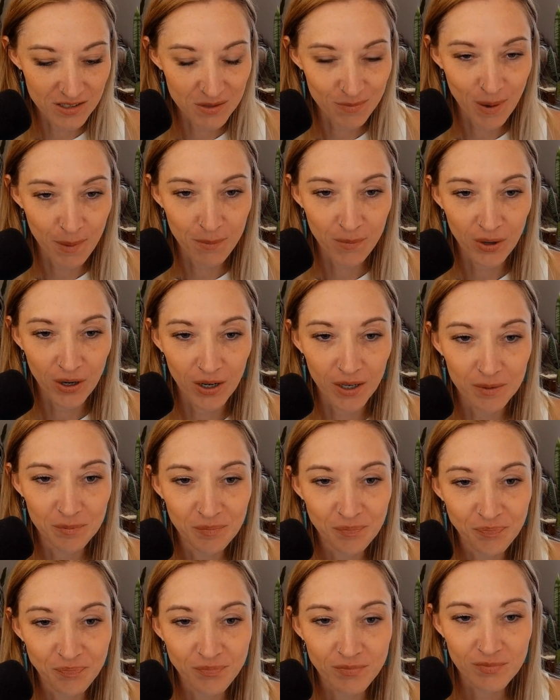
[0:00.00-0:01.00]
member
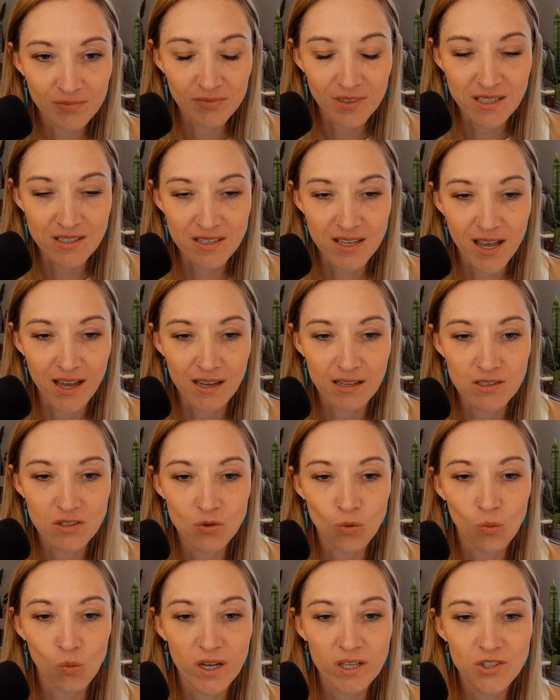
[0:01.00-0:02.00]
that says,
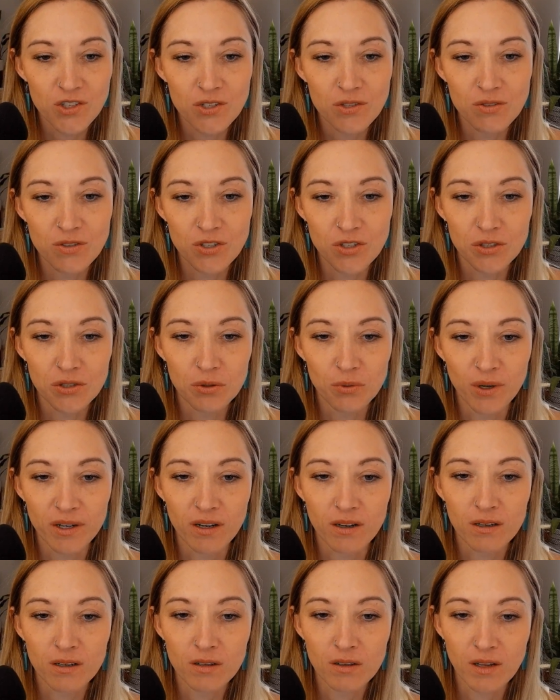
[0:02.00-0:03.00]
what do you do when
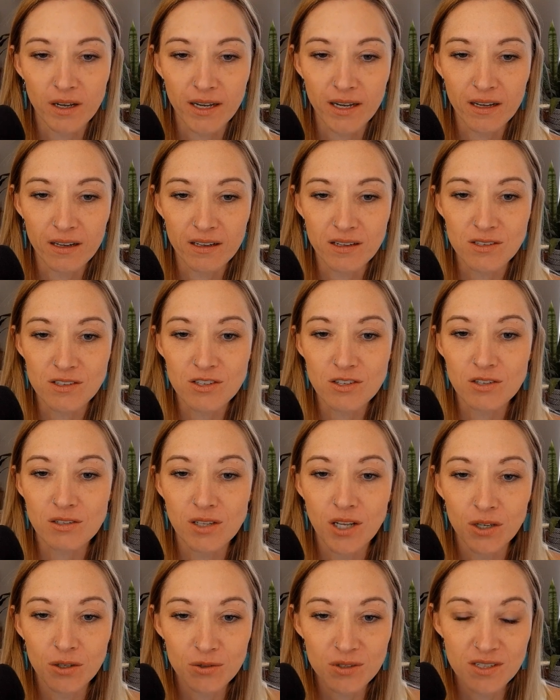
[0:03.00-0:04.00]
a client is
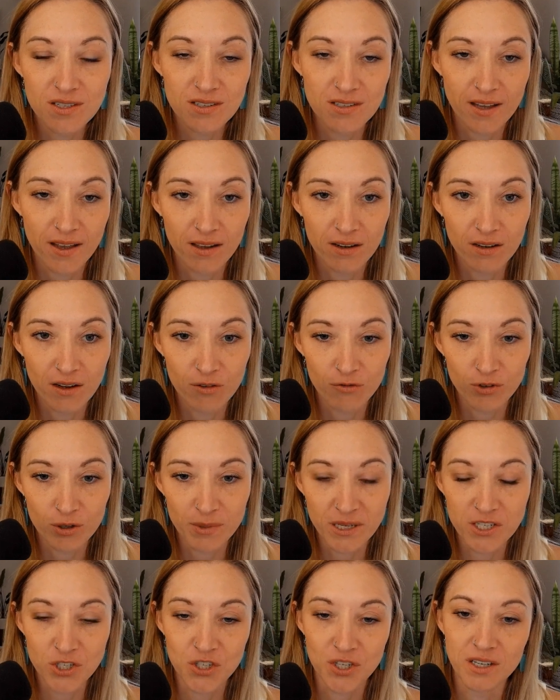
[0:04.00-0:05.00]
slow to send
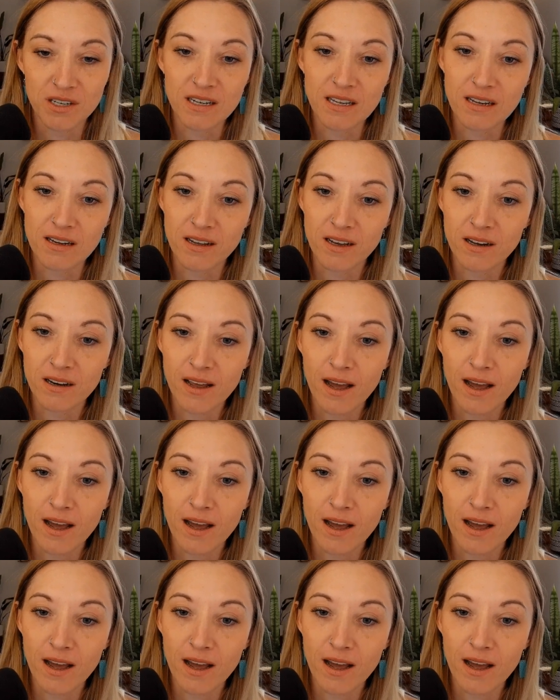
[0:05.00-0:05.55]
information needed?